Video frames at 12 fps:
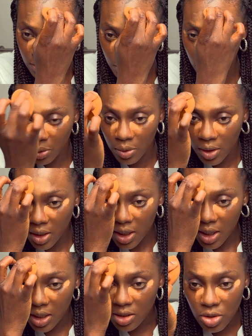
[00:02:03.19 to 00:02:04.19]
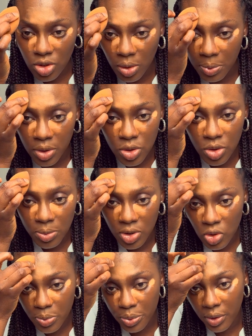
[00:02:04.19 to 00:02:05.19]
so it's not supposed to be
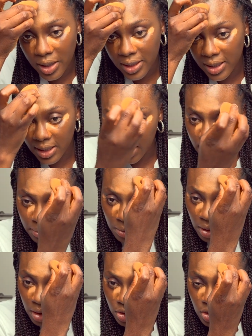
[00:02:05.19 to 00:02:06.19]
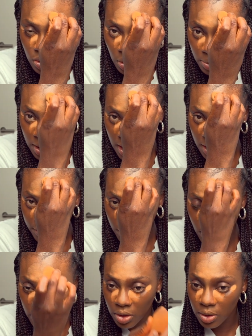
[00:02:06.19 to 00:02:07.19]
spreading that much, so be careful
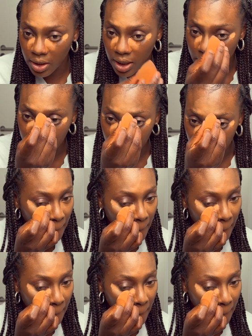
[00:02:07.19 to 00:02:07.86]
when you're dabbing.